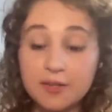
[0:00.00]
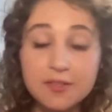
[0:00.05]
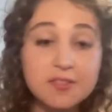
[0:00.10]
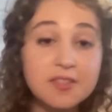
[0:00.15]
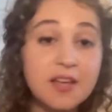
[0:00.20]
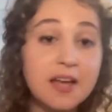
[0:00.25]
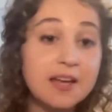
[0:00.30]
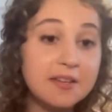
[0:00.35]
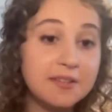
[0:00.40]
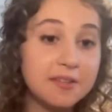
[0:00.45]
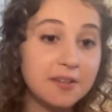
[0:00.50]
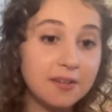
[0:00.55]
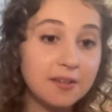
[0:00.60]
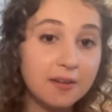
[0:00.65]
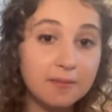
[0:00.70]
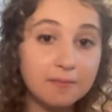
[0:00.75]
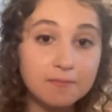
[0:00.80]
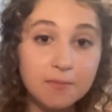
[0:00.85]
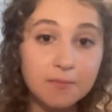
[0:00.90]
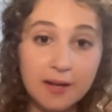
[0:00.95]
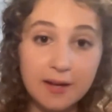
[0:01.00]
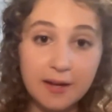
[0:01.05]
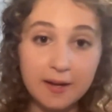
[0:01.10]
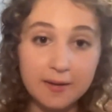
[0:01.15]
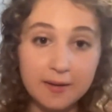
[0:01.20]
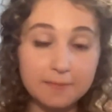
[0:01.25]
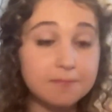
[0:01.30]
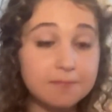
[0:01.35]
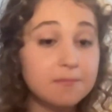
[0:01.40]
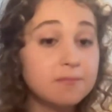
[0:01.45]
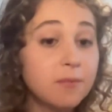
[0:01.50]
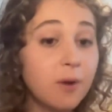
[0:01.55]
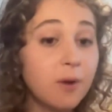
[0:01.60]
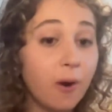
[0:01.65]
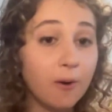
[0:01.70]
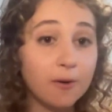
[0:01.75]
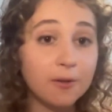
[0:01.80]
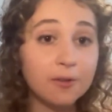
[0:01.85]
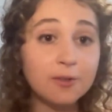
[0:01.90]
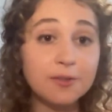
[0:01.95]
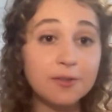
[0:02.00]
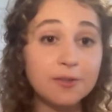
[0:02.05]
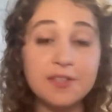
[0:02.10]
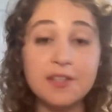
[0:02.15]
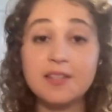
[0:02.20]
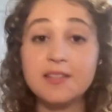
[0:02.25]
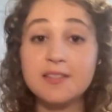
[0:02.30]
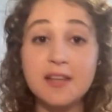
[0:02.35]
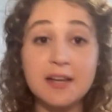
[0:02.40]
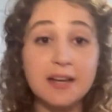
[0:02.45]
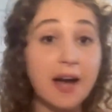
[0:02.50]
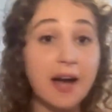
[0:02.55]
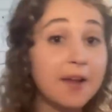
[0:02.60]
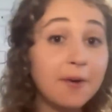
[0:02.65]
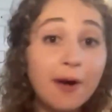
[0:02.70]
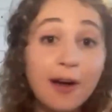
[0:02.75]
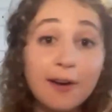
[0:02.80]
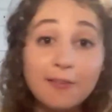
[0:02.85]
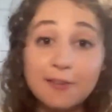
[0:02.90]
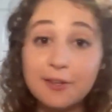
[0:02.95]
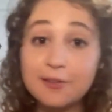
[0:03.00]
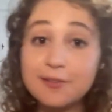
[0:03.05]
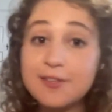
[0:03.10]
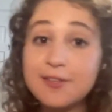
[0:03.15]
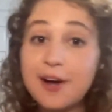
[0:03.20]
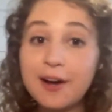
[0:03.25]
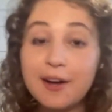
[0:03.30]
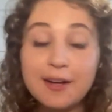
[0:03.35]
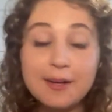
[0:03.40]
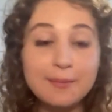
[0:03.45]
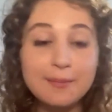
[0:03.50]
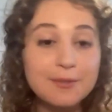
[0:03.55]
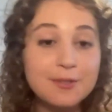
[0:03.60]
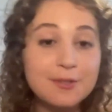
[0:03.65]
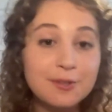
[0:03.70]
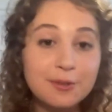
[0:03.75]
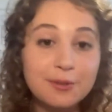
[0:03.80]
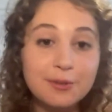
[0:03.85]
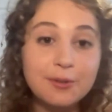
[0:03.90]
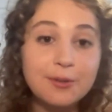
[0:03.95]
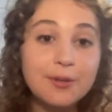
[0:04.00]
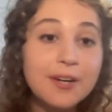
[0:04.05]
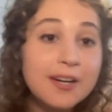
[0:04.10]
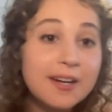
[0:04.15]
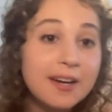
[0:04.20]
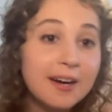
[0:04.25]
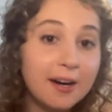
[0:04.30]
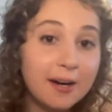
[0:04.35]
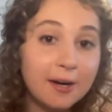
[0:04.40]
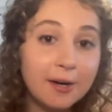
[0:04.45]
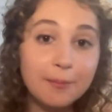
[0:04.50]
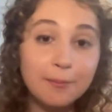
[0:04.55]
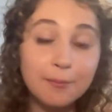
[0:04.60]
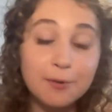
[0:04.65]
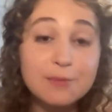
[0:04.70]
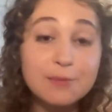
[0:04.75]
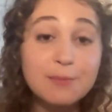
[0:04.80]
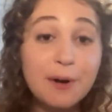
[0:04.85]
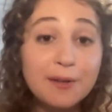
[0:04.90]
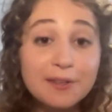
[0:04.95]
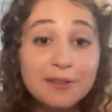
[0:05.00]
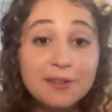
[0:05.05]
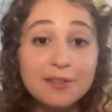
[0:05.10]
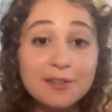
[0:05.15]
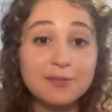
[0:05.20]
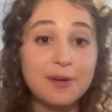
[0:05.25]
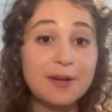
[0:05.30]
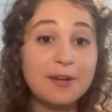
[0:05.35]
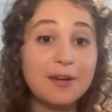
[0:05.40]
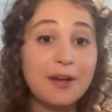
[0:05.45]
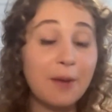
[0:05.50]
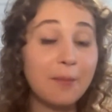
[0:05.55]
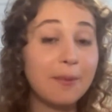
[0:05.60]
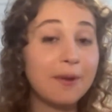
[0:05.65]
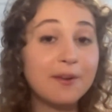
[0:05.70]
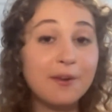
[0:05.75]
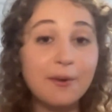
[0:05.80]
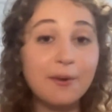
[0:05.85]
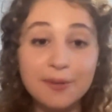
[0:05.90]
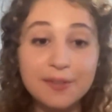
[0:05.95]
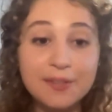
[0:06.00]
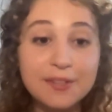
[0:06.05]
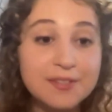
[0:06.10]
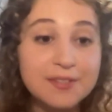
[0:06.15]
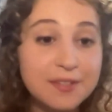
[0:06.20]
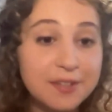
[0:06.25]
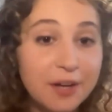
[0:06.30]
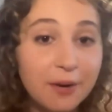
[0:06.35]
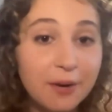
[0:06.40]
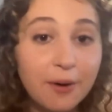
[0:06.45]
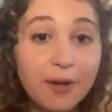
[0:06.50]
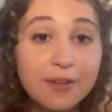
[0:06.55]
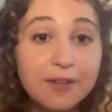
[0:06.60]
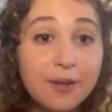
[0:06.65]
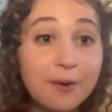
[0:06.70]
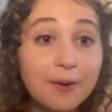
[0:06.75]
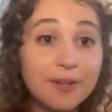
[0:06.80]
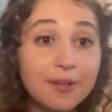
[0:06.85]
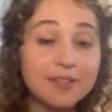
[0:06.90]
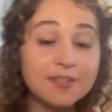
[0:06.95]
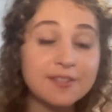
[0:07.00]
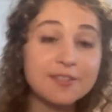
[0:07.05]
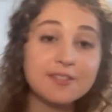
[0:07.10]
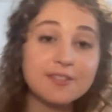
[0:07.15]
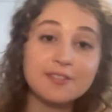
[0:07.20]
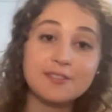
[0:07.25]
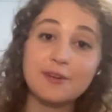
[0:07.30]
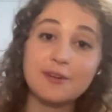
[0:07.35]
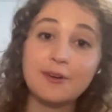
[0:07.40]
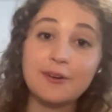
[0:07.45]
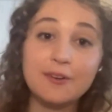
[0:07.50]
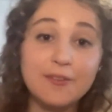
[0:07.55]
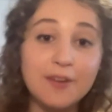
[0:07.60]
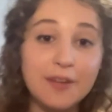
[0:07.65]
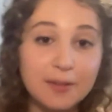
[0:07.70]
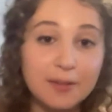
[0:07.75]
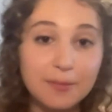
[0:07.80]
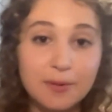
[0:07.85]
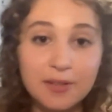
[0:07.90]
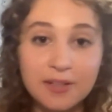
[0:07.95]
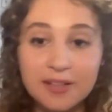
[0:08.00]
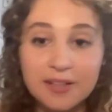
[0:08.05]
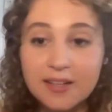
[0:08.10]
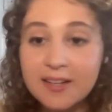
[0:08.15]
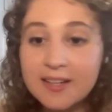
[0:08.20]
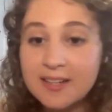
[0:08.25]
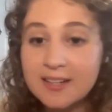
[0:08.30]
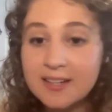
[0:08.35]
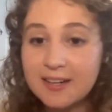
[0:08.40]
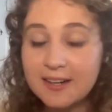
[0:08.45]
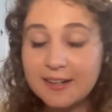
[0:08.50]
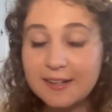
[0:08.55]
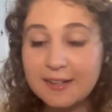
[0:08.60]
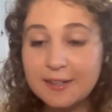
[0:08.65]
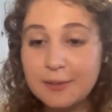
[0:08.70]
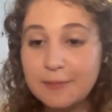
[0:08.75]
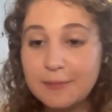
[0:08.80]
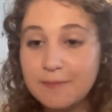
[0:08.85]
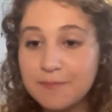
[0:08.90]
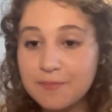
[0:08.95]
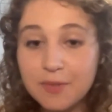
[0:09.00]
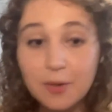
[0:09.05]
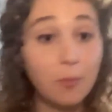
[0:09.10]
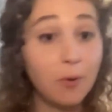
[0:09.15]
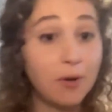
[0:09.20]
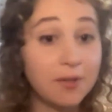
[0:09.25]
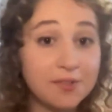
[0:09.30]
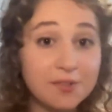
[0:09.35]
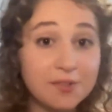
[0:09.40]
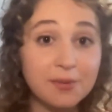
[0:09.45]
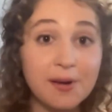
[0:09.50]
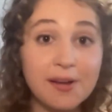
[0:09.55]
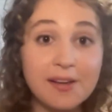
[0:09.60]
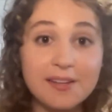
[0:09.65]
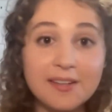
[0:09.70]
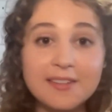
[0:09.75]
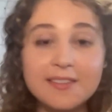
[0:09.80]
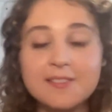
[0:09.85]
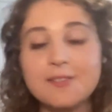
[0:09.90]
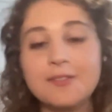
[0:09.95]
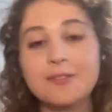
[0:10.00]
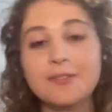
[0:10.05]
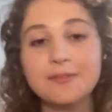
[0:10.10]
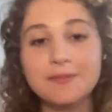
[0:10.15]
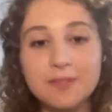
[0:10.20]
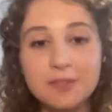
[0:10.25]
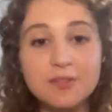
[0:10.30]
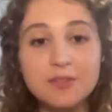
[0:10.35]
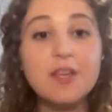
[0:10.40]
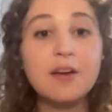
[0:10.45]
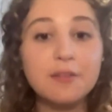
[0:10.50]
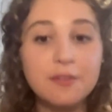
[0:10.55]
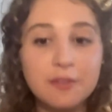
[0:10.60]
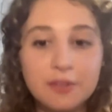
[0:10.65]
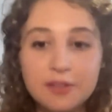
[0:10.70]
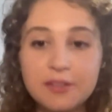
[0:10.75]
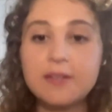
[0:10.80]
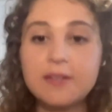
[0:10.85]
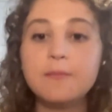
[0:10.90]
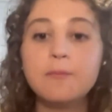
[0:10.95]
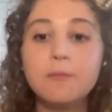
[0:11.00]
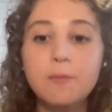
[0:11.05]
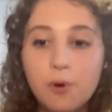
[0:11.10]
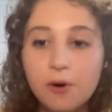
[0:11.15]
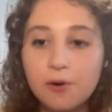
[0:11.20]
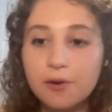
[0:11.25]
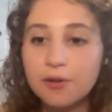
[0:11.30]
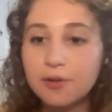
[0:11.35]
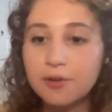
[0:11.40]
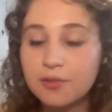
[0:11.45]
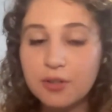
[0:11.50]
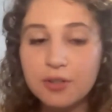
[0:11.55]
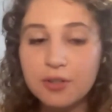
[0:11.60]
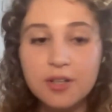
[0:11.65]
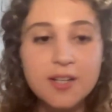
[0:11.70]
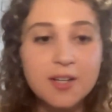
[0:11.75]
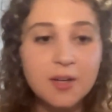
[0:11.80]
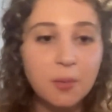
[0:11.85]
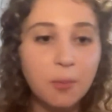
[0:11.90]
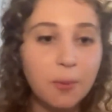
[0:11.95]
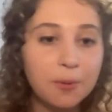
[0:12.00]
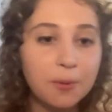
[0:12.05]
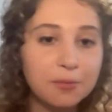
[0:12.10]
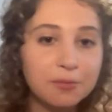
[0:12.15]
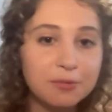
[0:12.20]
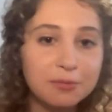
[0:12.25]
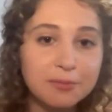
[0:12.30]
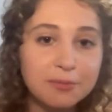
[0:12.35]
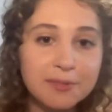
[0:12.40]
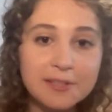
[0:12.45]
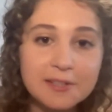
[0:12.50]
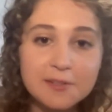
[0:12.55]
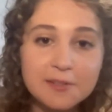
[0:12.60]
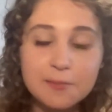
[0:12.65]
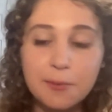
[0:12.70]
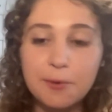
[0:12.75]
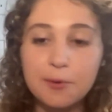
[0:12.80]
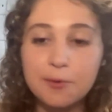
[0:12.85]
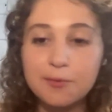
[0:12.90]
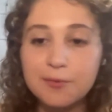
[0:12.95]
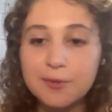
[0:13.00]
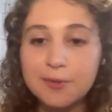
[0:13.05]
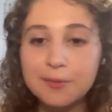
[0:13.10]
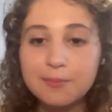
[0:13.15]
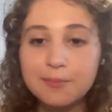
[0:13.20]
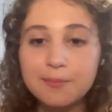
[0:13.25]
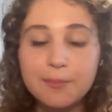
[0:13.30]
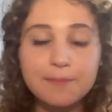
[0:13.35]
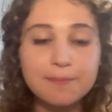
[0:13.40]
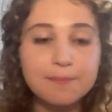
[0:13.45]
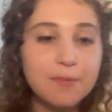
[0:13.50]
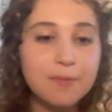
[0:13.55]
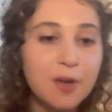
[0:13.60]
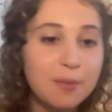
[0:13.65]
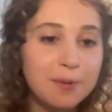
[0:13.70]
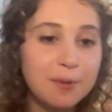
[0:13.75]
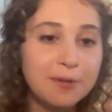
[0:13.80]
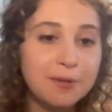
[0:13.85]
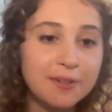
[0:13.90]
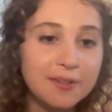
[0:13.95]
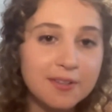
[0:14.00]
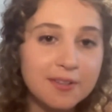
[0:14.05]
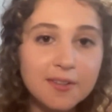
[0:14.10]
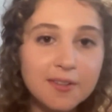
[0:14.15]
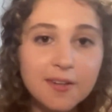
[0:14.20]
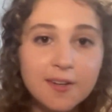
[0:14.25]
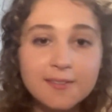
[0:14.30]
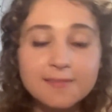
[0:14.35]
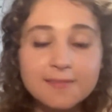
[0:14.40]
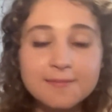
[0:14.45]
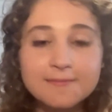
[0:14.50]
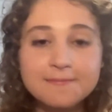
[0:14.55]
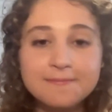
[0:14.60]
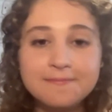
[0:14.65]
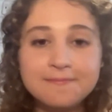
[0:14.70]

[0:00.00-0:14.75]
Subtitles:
send uh, articles in saying, I don't have enough time to respond to this right now, but I don't want this to go unnoticed. So if anybody wants to write it, so definitely wonderful, wonderful place, wonderful community there.